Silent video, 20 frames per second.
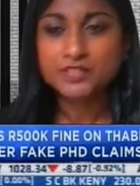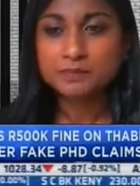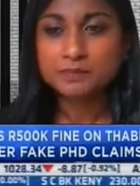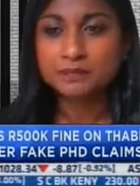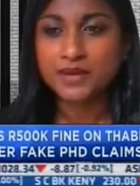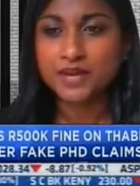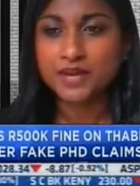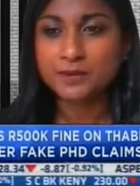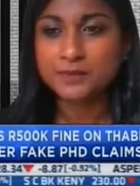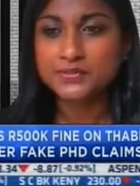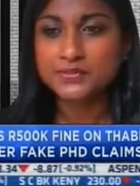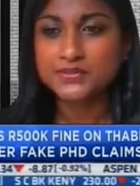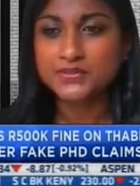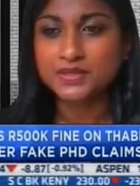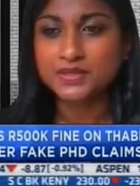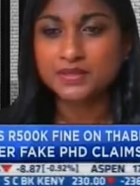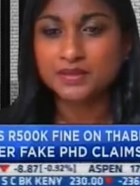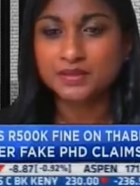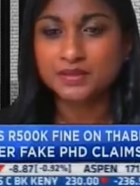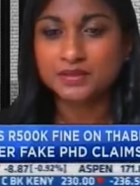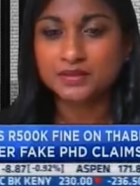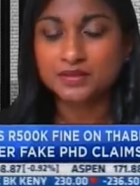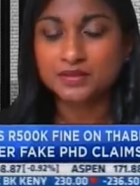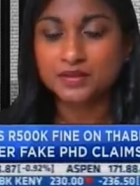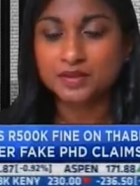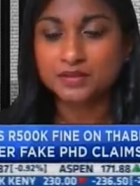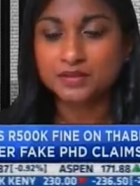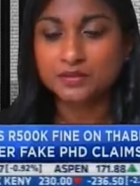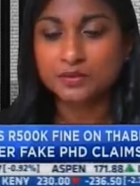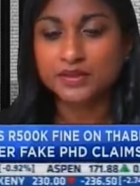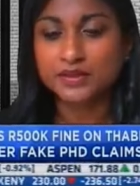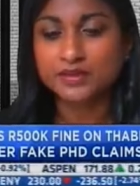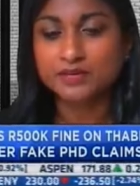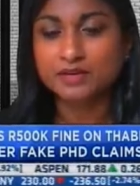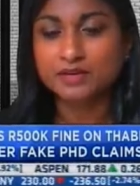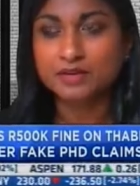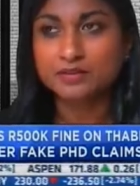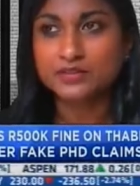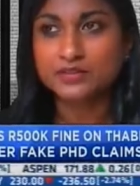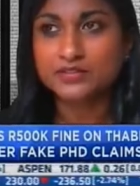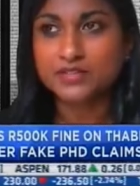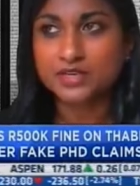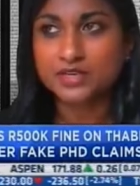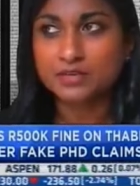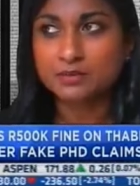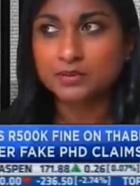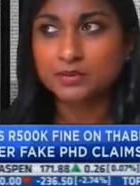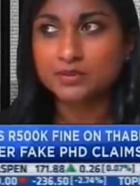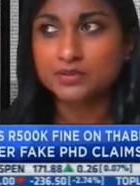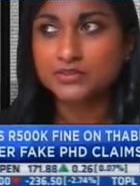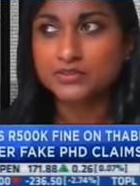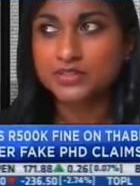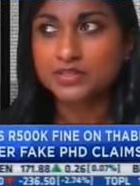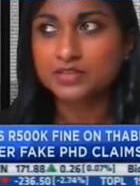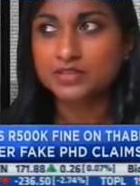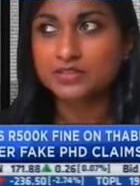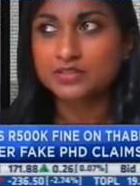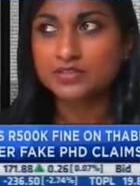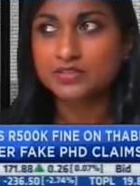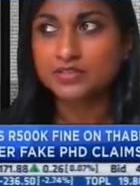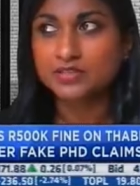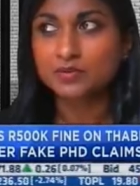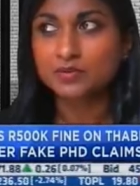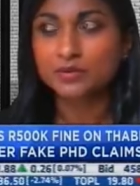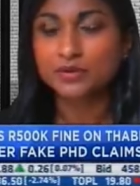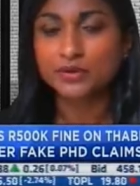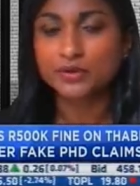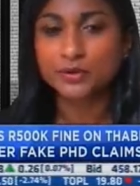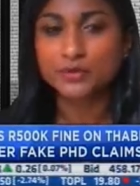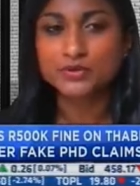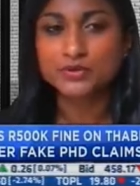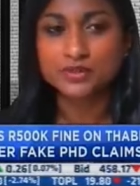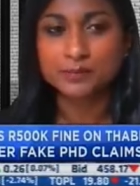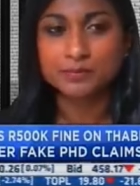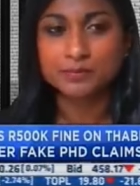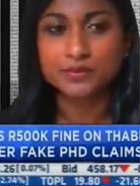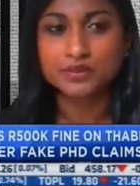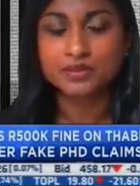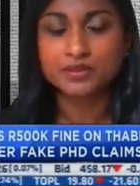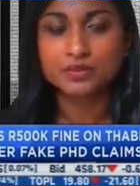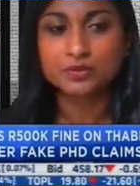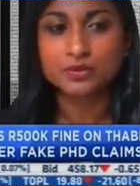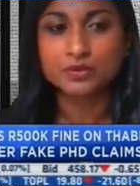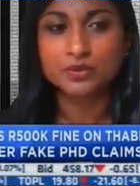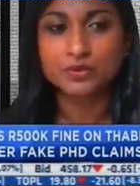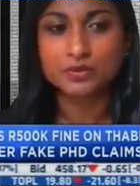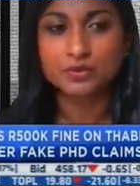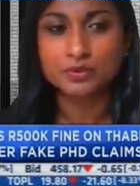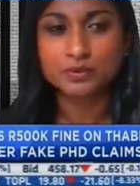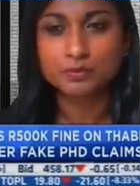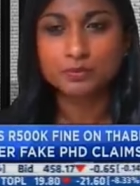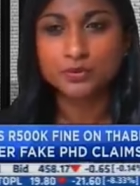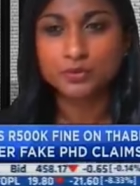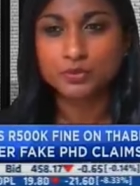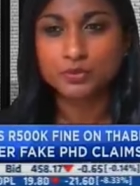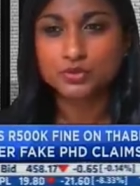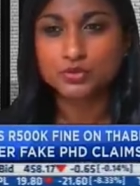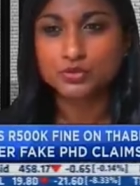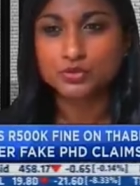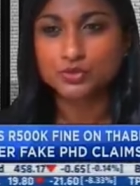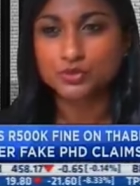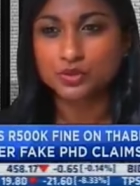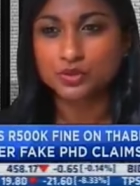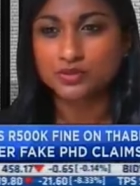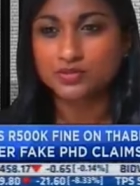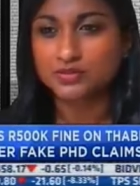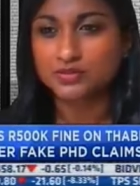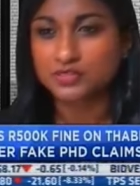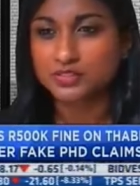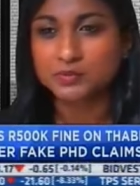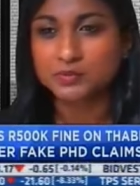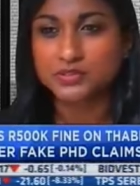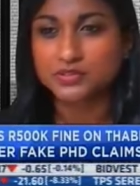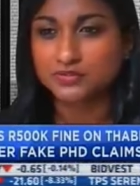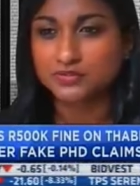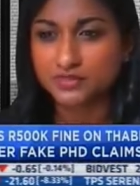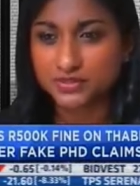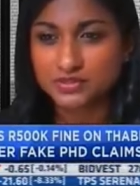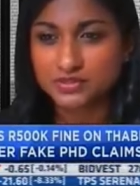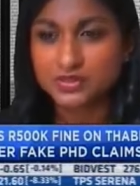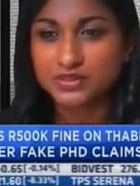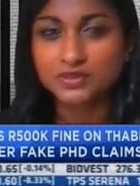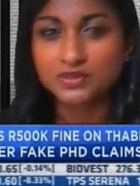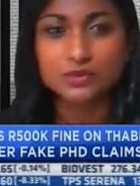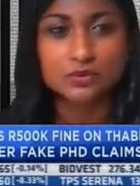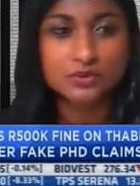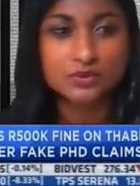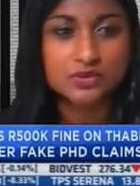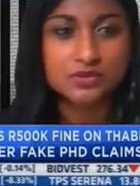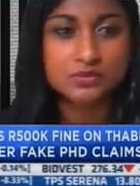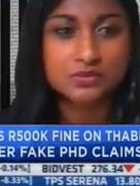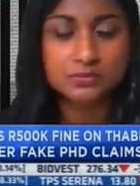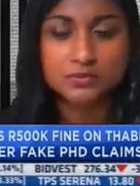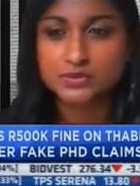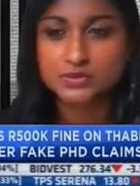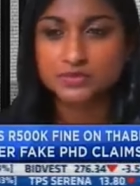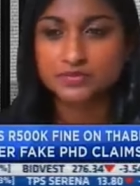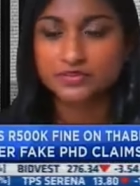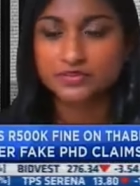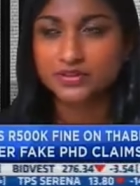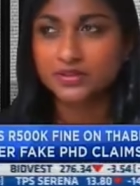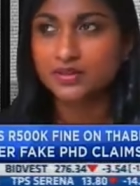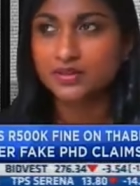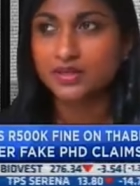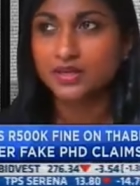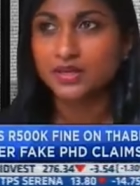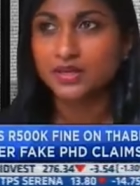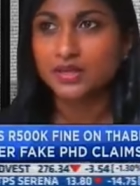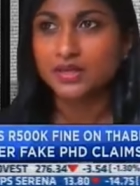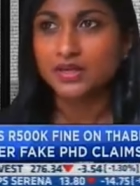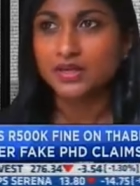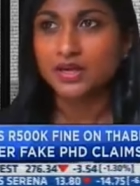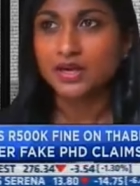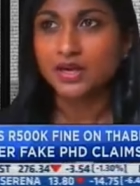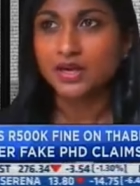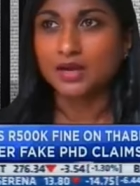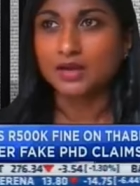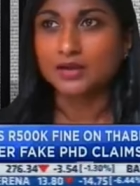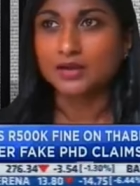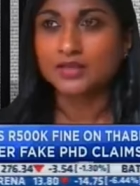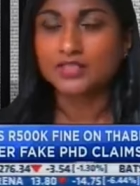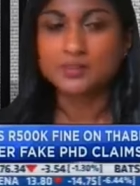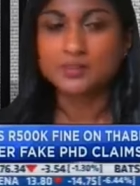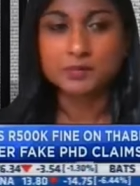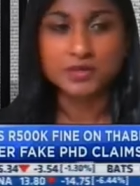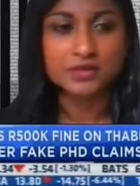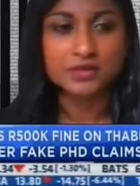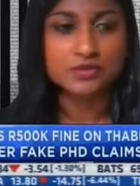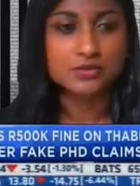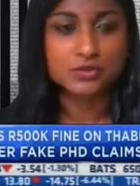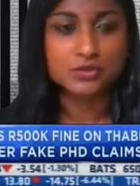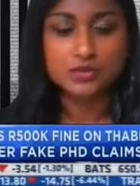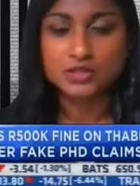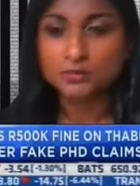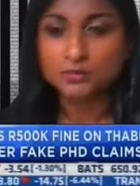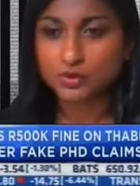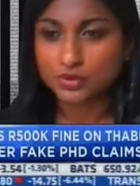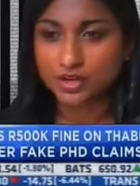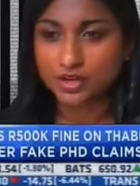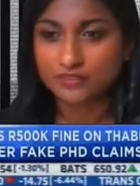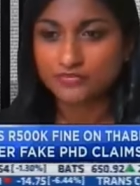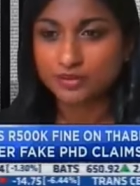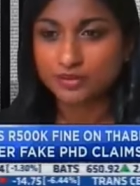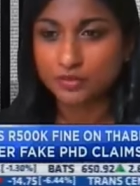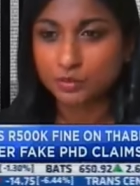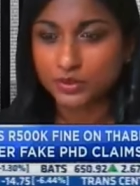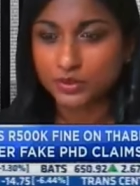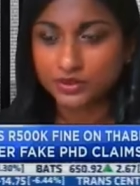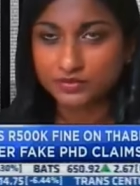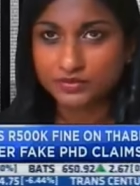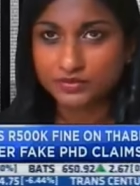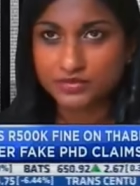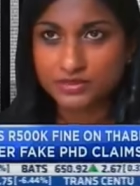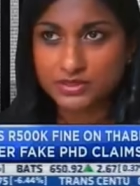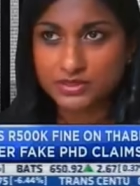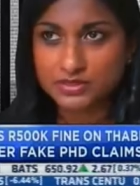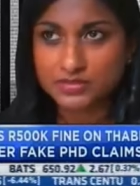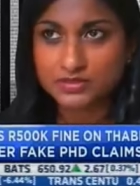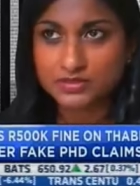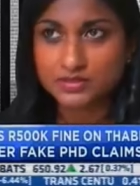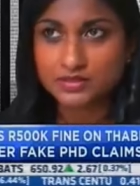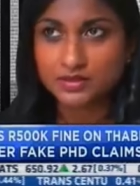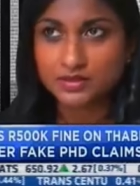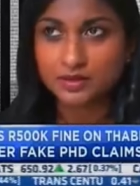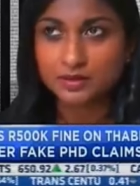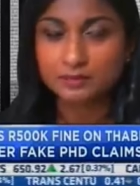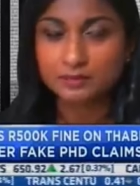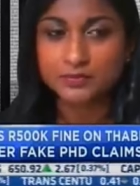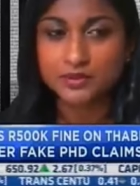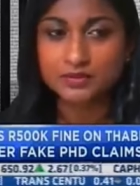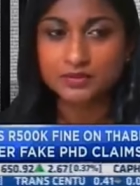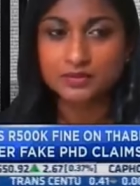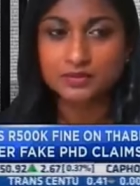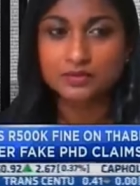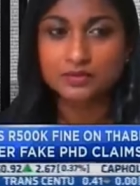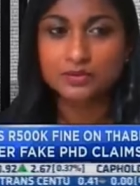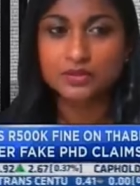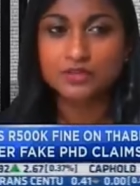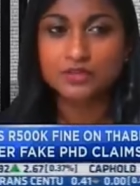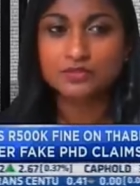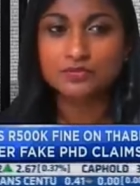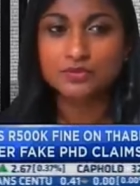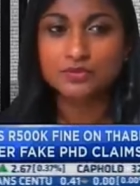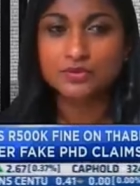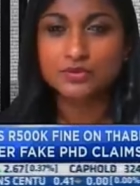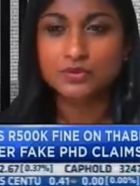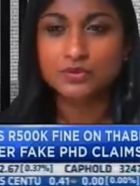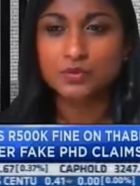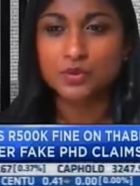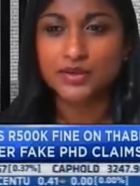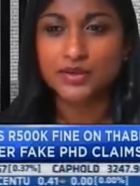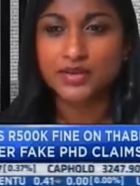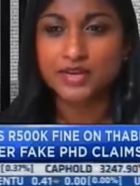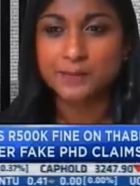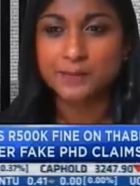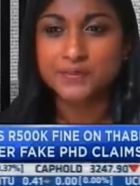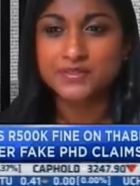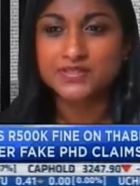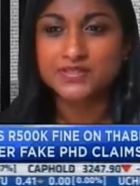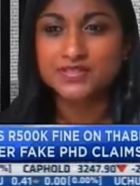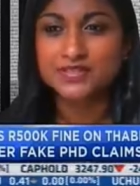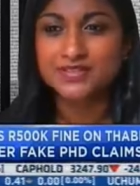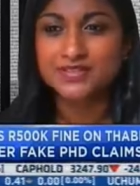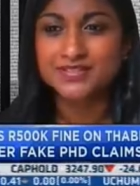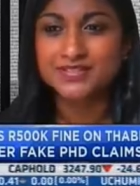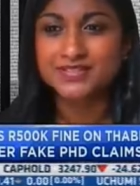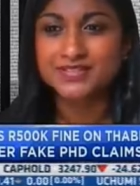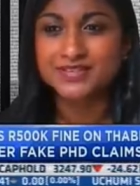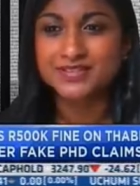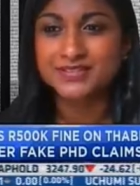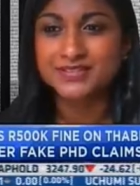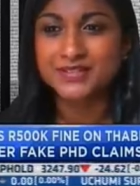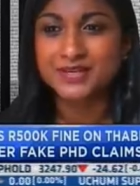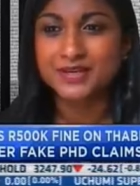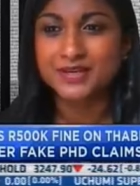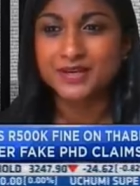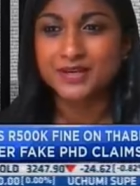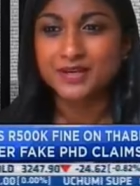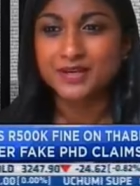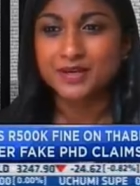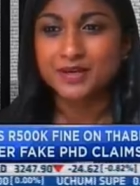there's perhaps uh, uh, going around the table saying, does anyone know somebody that we could approach who's got this specific skill or this specific uh, experience or demographic or whatever it is um, that they're looking for. So what happens then is that